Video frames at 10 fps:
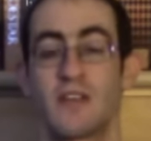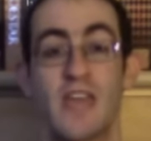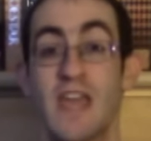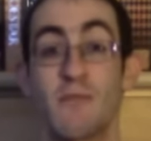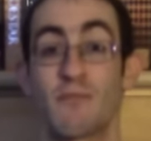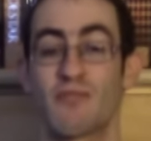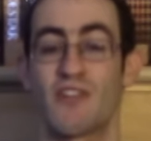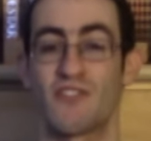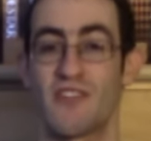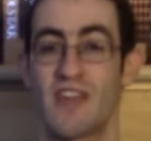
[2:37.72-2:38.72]
game
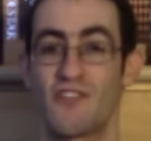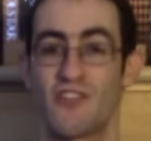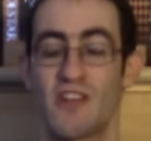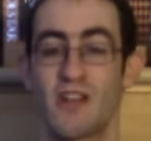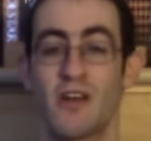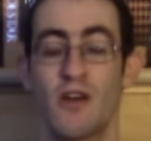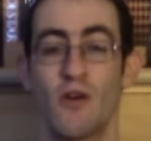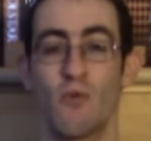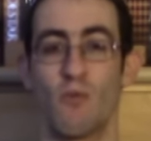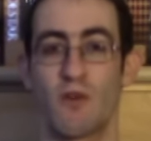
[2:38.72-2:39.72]
presentation.
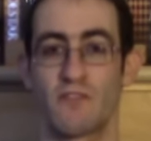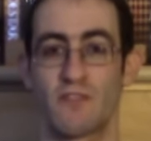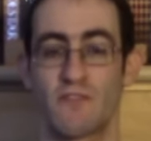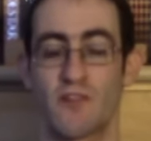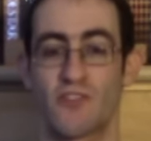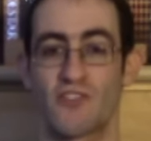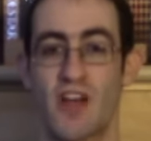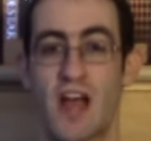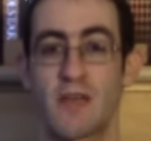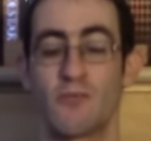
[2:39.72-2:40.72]
One of the first
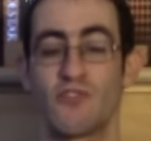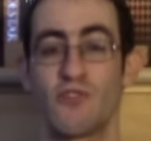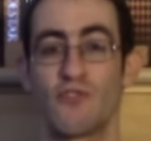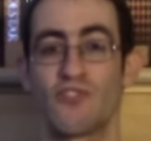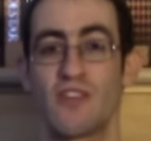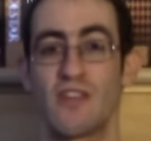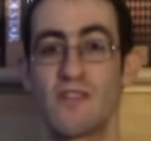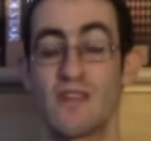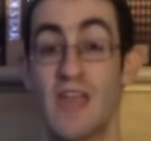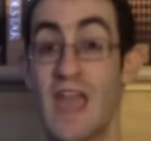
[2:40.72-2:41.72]
times you see
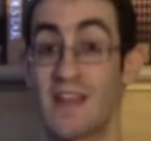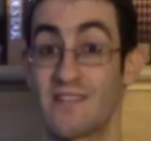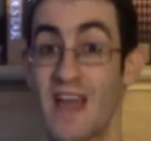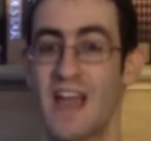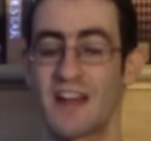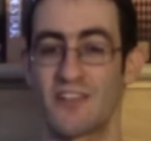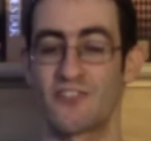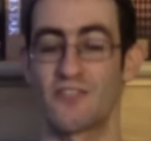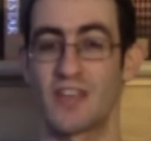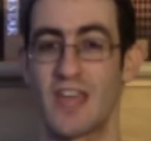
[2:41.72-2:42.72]
the
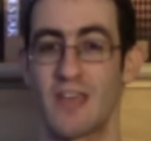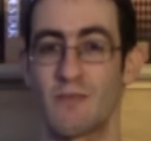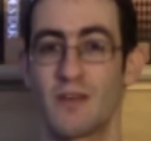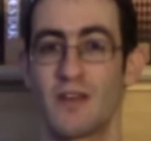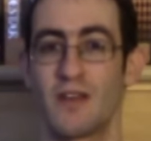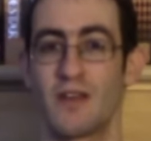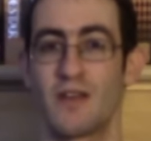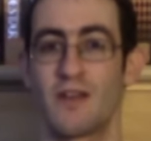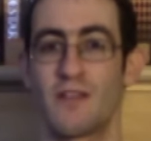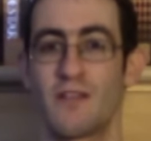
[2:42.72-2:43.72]
antagonist of the game,
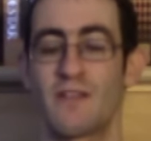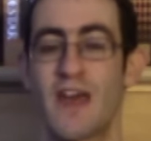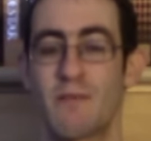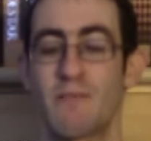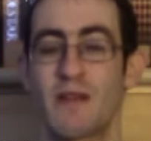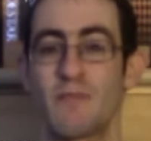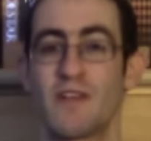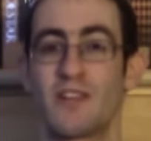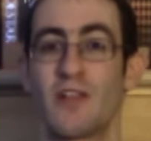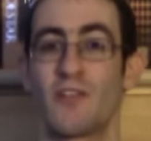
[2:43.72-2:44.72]
that might be
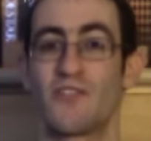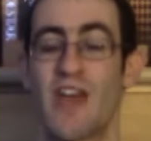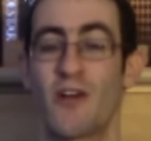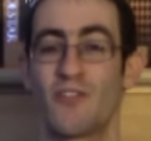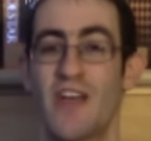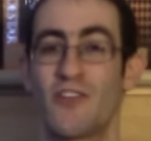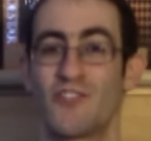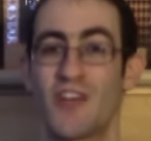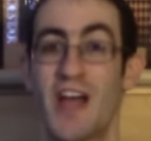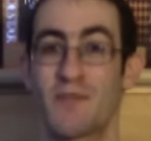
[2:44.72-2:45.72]
a little telltale
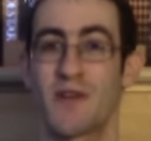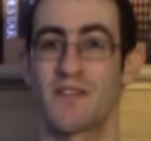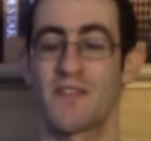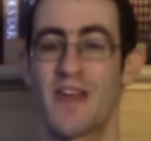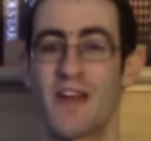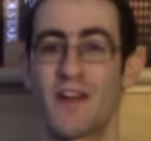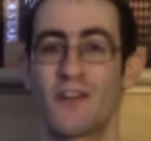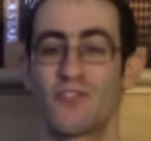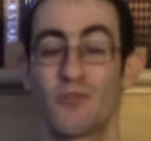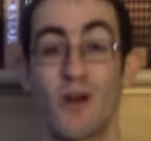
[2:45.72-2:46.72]
sign right
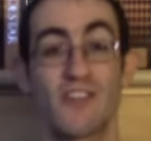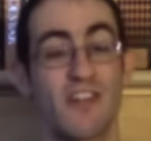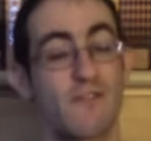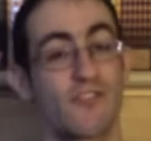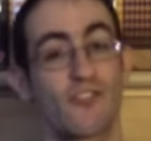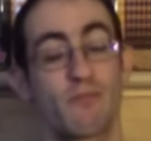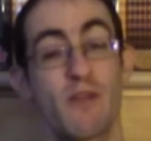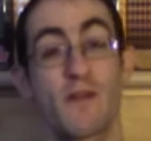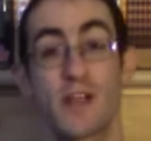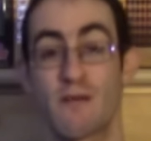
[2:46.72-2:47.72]
there. So watch out for
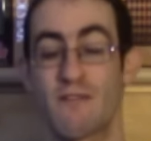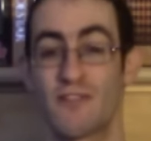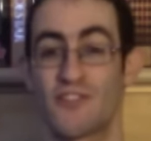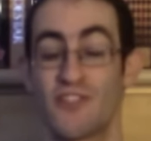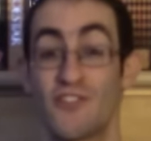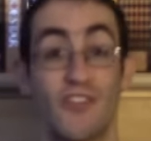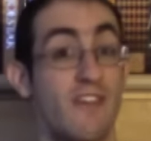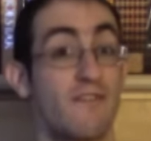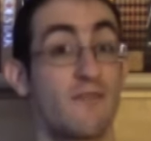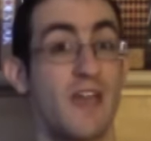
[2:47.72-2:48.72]
Suspiria references,
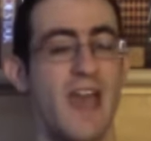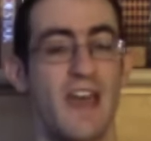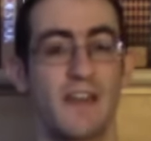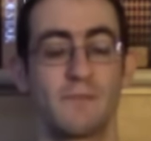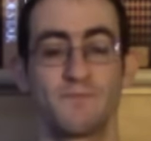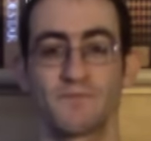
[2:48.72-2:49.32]
if you can.